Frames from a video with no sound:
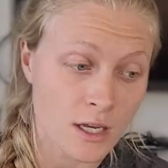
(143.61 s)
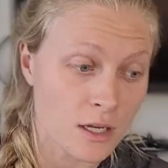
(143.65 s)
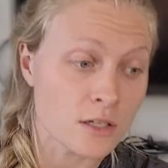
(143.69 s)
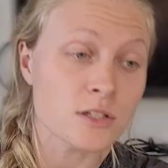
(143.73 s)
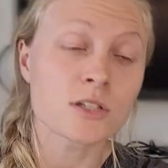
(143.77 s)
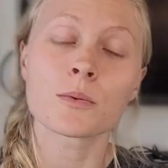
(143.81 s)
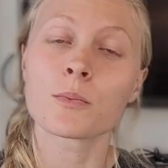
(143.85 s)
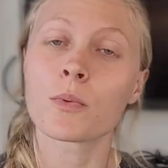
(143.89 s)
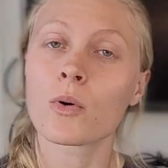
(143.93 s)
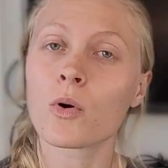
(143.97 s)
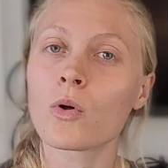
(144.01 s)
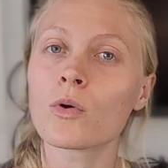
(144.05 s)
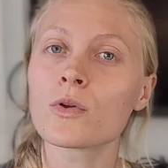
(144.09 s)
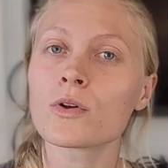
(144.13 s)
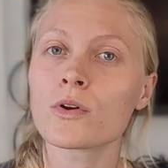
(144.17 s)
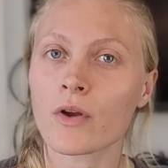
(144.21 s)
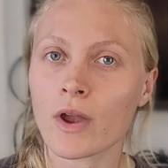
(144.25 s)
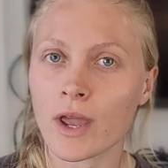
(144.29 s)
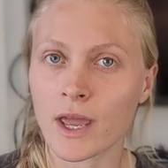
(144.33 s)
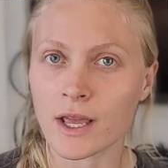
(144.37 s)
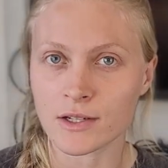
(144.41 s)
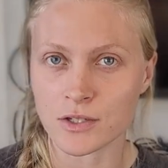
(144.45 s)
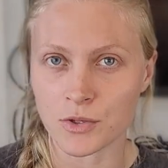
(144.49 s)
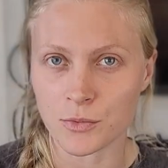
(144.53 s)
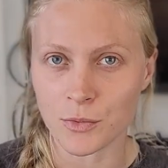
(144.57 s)
to pull your
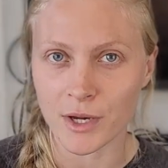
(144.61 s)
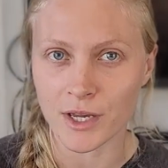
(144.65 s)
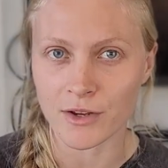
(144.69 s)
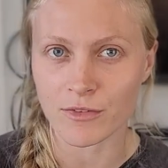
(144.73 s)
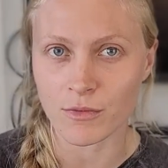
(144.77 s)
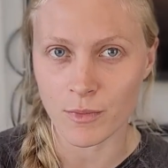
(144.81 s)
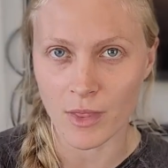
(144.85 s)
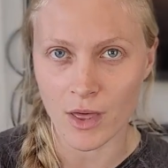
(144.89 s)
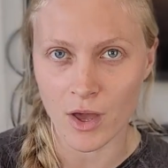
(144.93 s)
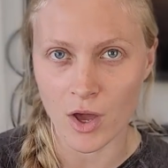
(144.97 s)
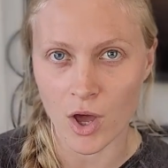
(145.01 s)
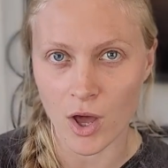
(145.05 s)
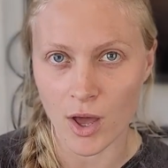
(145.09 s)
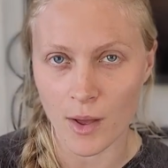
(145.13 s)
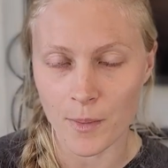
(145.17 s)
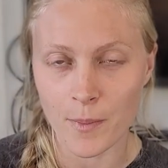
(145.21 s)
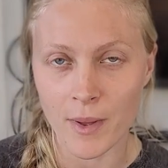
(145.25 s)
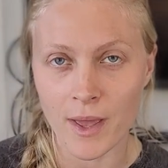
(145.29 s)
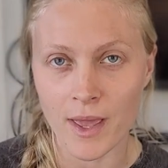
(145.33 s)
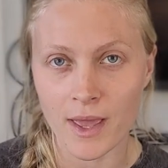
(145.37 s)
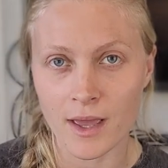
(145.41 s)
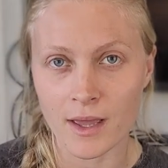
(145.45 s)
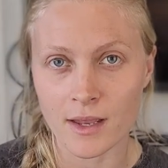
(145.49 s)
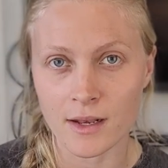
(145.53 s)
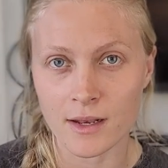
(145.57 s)
hand away from that hot
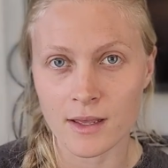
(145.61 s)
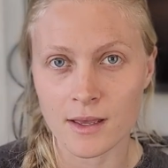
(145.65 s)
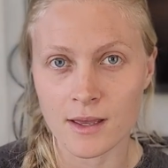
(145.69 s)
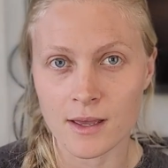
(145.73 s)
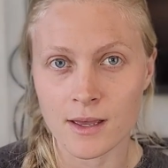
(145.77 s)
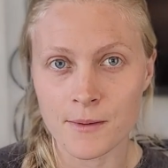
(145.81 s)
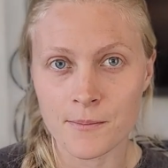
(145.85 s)
pan.